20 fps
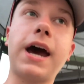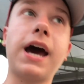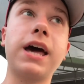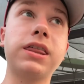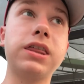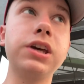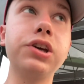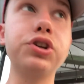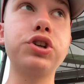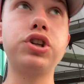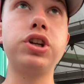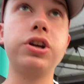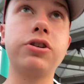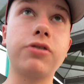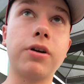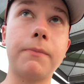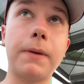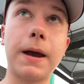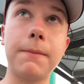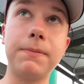I think
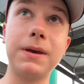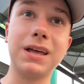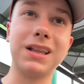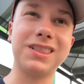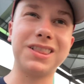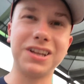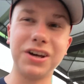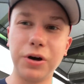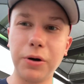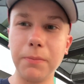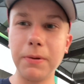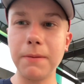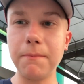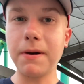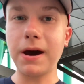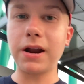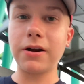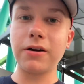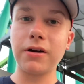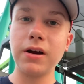Shikra might be a little bit
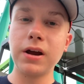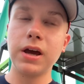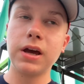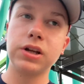better